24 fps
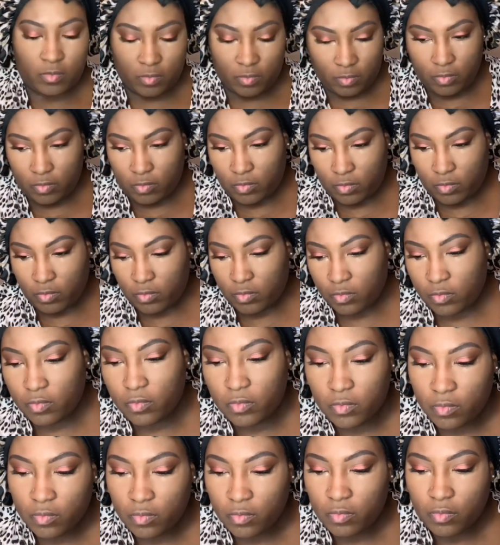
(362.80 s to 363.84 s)
much
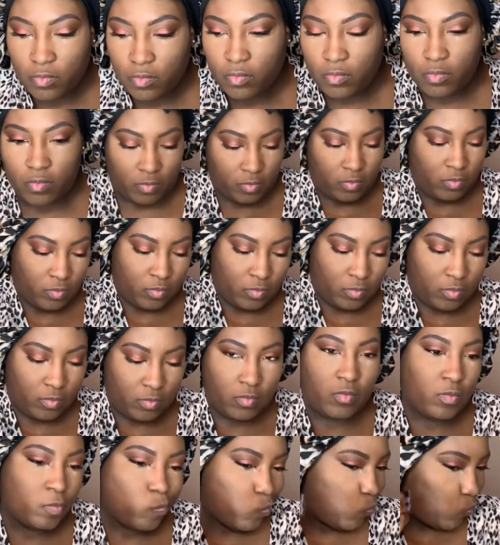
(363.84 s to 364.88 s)
in the beginning, as you can
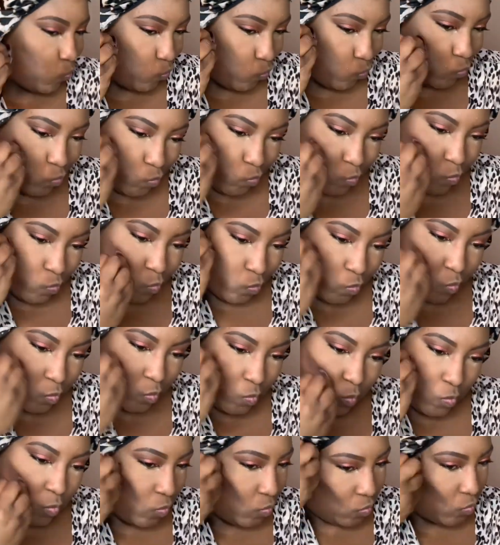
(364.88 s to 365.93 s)
see. Like I said,
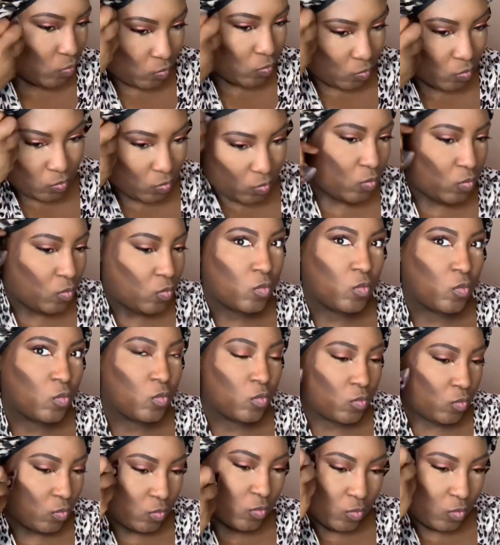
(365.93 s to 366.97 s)
this is an eyeshadow. I
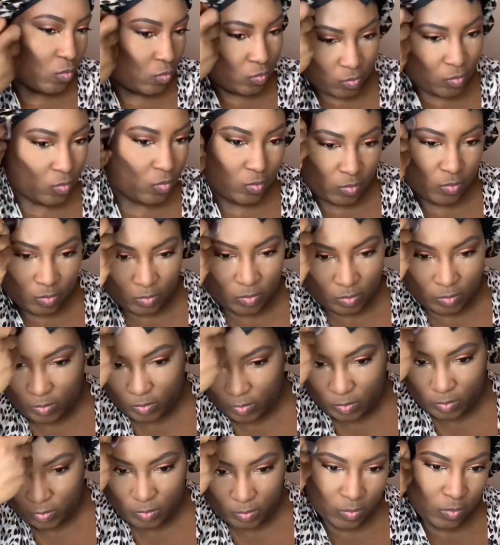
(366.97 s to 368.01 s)
don't have any
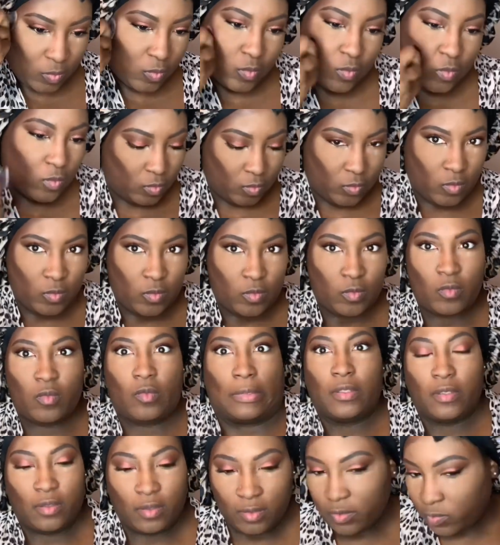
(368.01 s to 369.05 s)

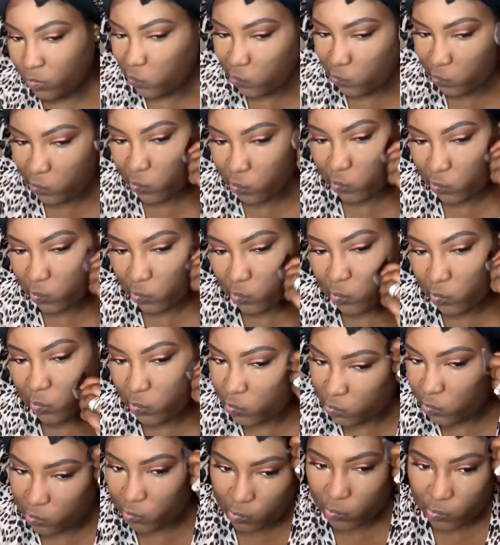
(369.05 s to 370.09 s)
concealer,
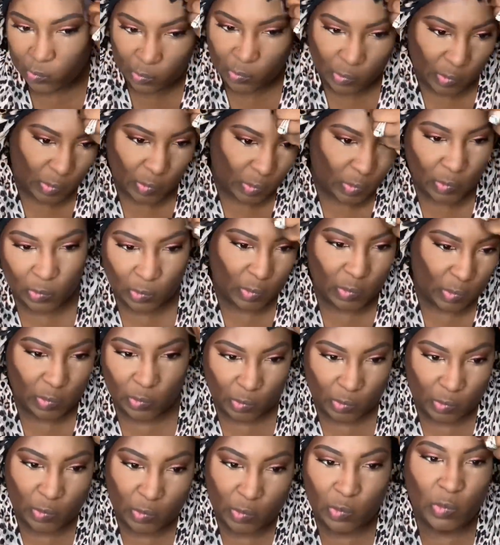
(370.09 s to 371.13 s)

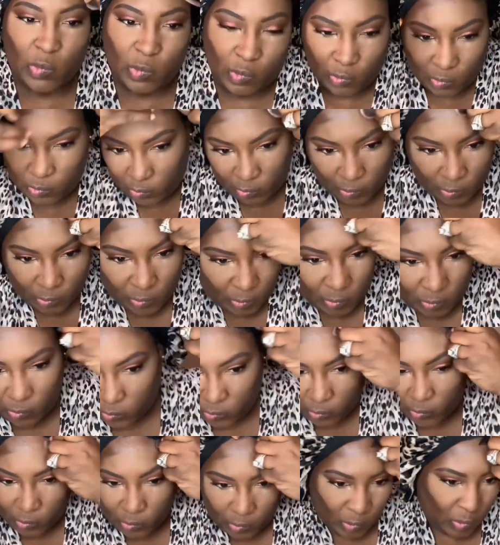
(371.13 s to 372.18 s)
dark concealer, so I
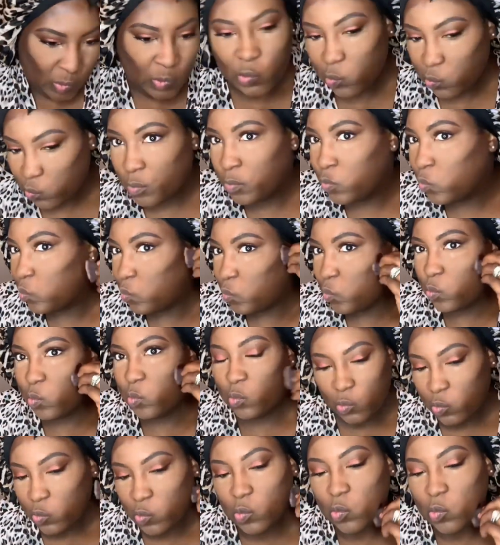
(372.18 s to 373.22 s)
use the eyeshadow.
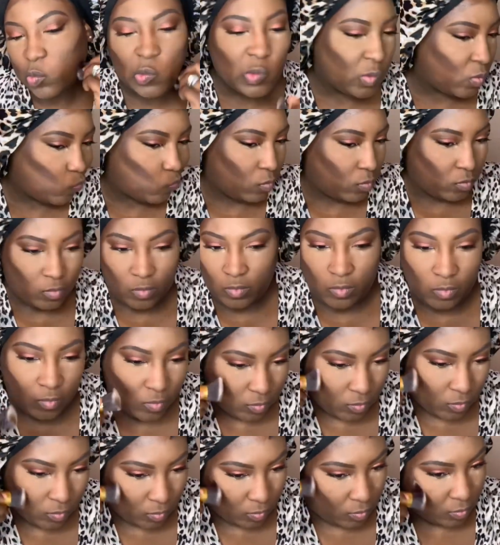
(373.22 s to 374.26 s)
I don't like the cream
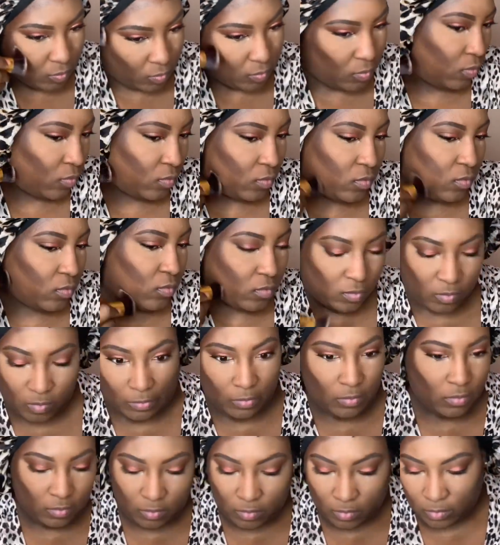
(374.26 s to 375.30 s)
concealer. I feel like
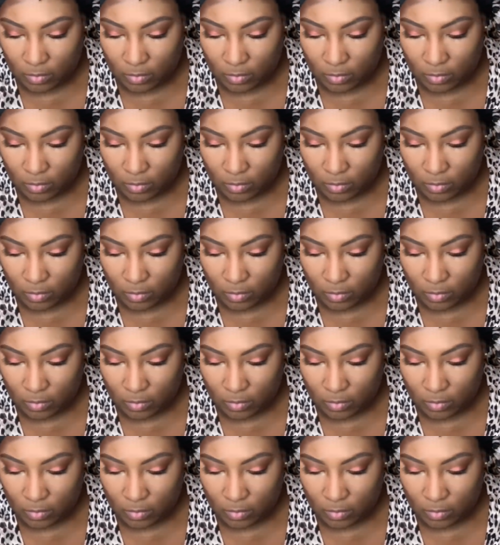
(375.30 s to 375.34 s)
the